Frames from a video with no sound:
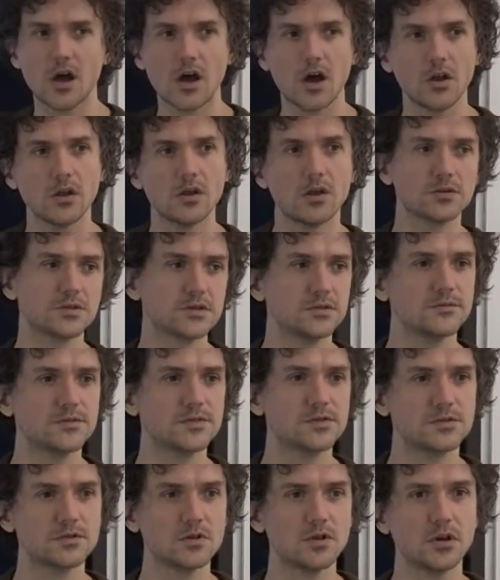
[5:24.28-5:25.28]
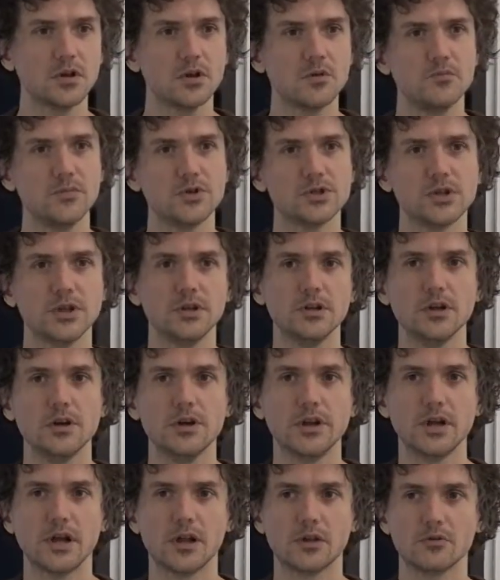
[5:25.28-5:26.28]
a lot of machine
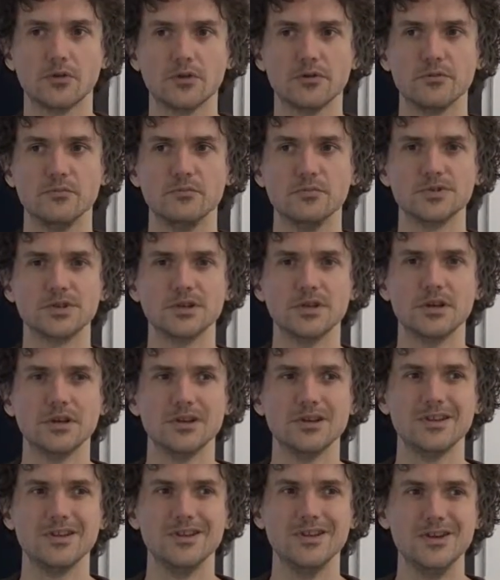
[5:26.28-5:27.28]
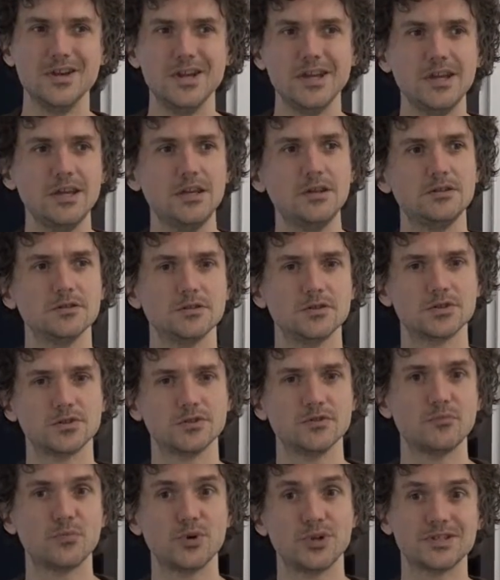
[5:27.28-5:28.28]
learning algorithms need the
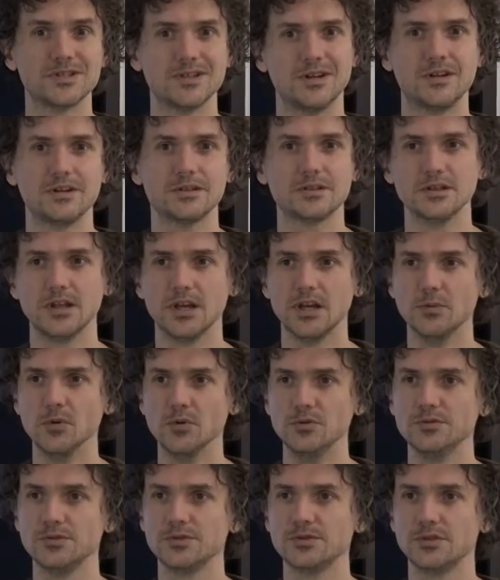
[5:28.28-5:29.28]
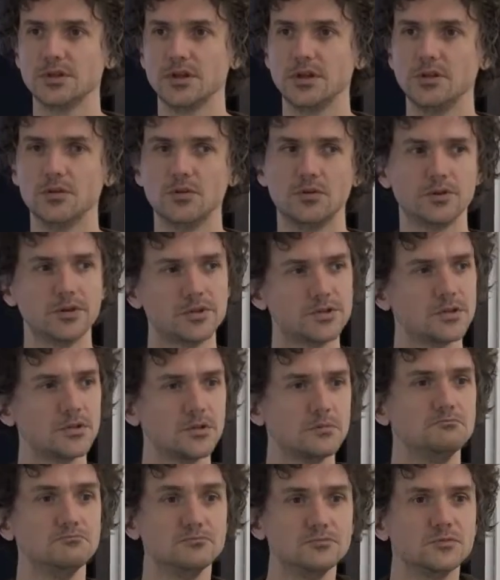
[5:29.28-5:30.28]
sort of precise labels in order
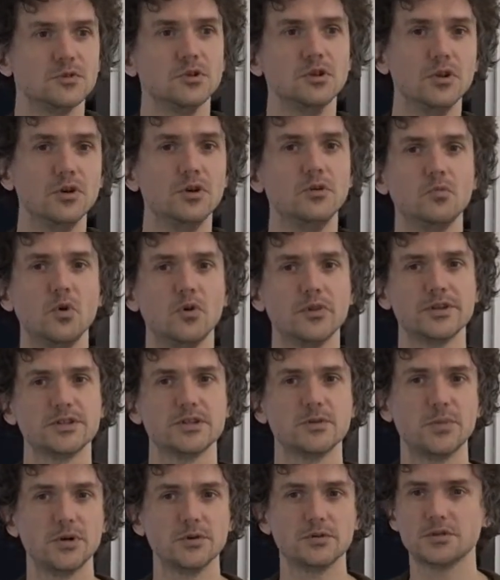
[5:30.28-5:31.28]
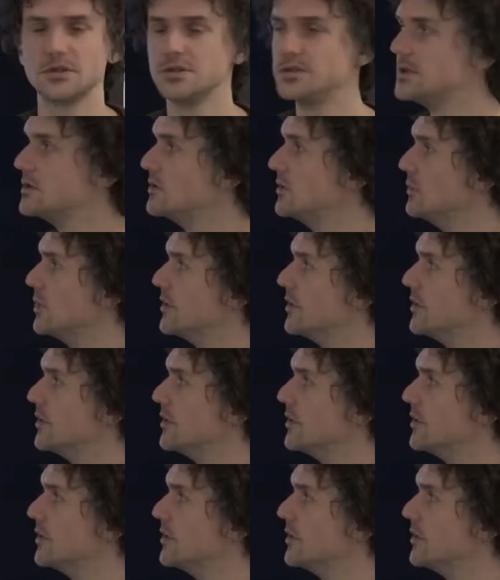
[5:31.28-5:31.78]
to learn what they're supposed to do.